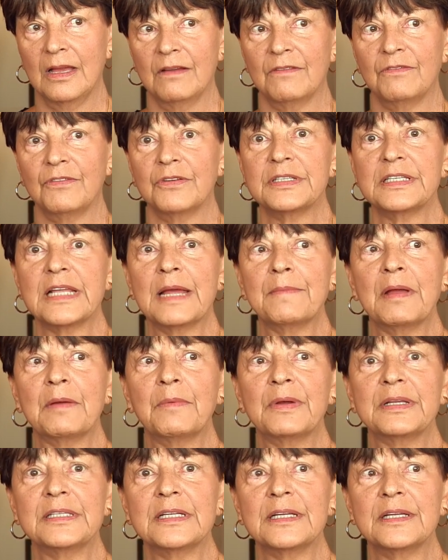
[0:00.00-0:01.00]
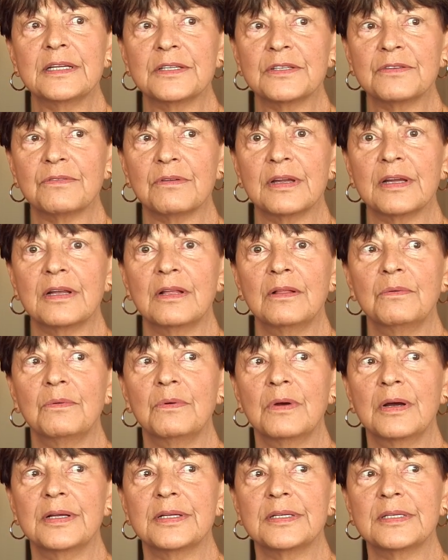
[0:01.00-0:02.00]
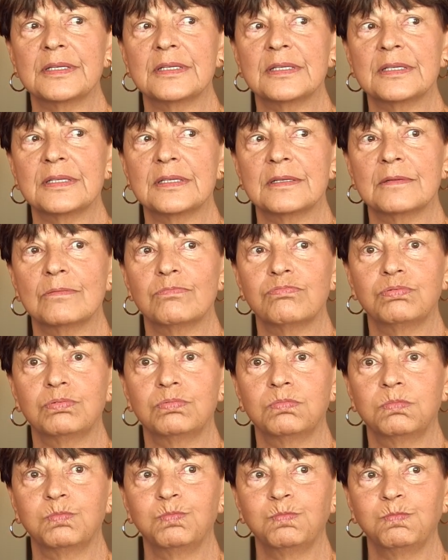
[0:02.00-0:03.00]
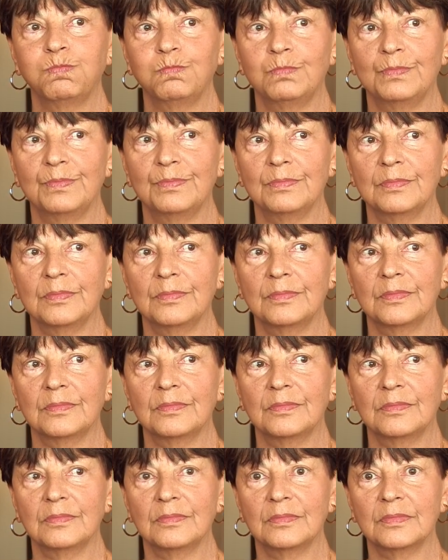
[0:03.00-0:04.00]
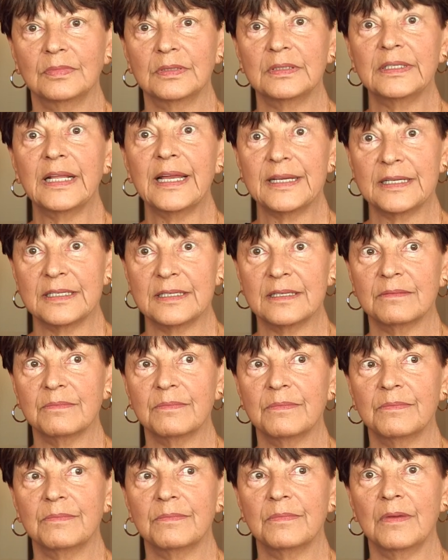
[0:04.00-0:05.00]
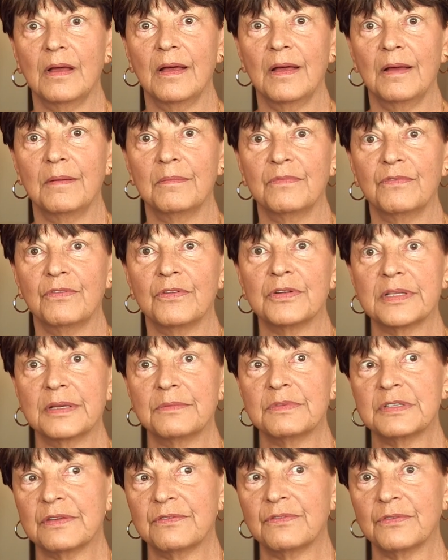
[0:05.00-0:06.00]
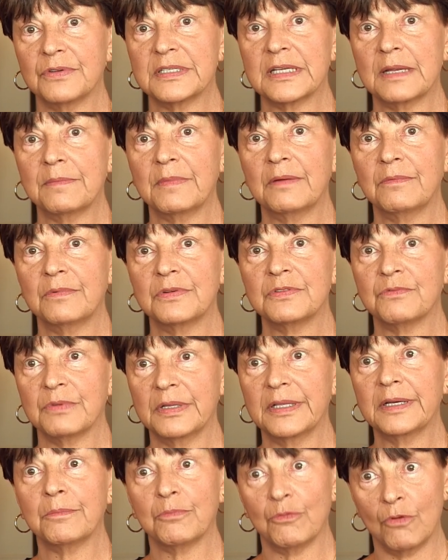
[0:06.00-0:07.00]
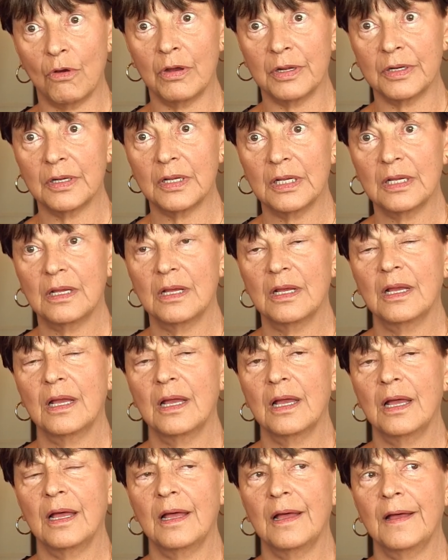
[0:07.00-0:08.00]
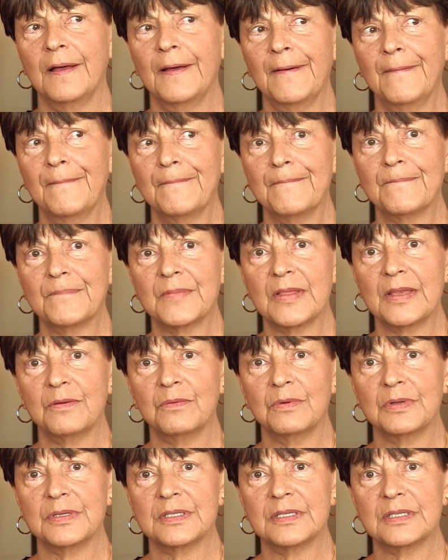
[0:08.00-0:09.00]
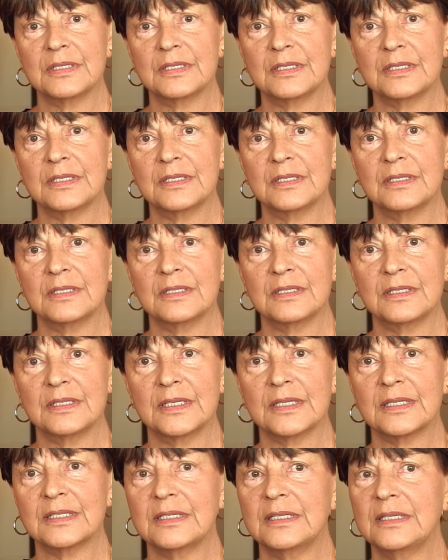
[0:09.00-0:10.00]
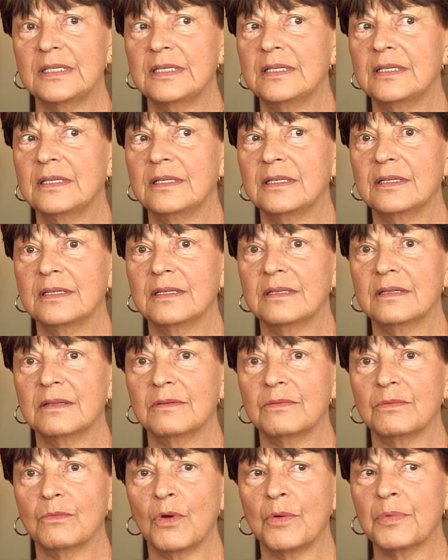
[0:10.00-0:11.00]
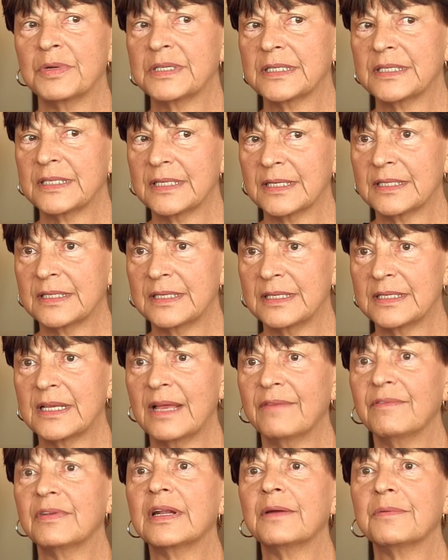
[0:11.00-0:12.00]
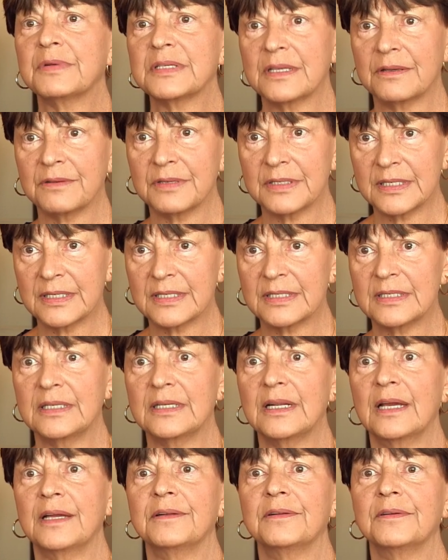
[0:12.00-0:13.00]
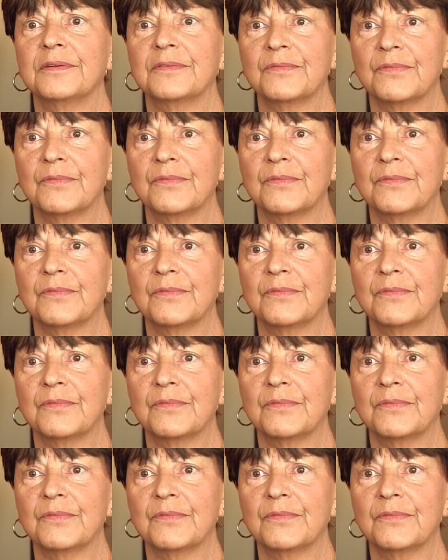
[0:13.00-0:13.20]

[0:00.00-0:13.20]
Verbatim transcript: First time I went to Israel was mm, late. Um, for, it was the first time I was really abroad. Um, it was 16, the war was in 67, I was there in 69.